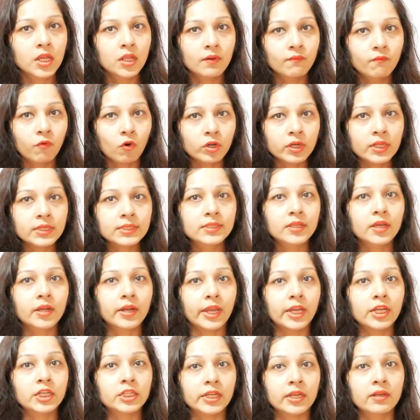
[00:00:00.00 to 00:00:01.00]
and what is the
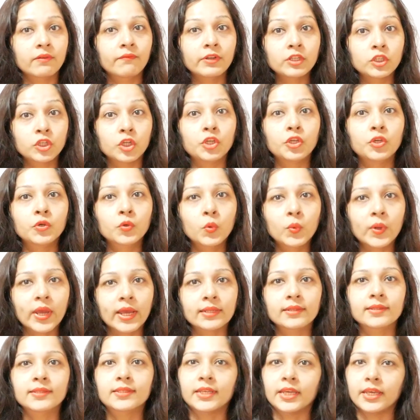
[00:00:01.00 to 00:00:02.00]
range in which you
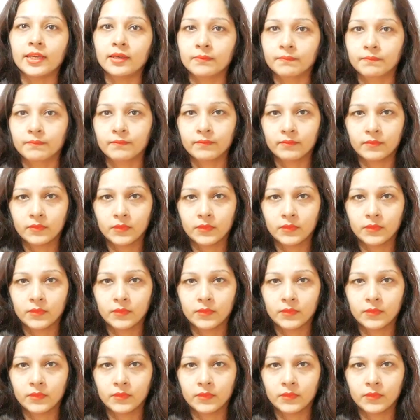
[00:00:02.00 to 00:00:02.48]
can see?